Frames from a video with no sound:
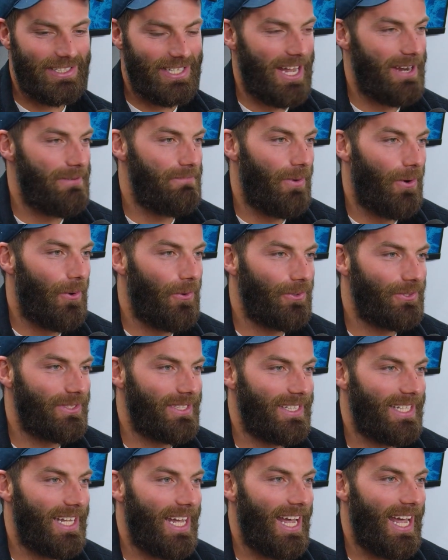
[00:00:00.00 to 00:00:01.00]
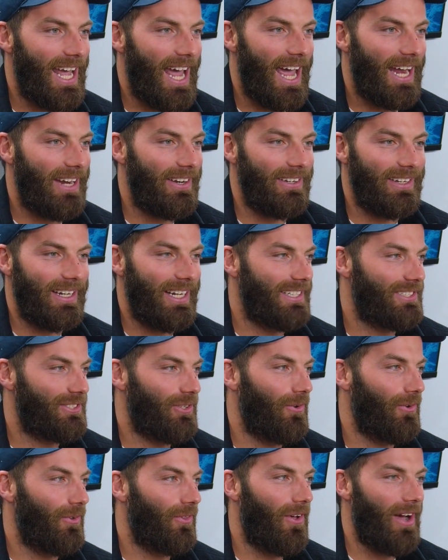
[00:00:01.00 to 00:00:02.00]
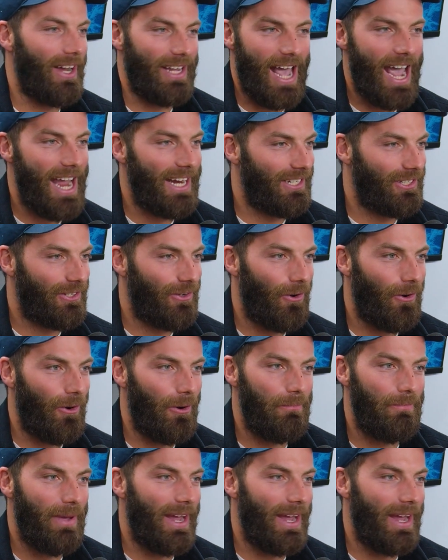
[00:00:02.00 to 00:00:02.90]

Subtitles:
10 balls in there, and it's all like Aiden Core,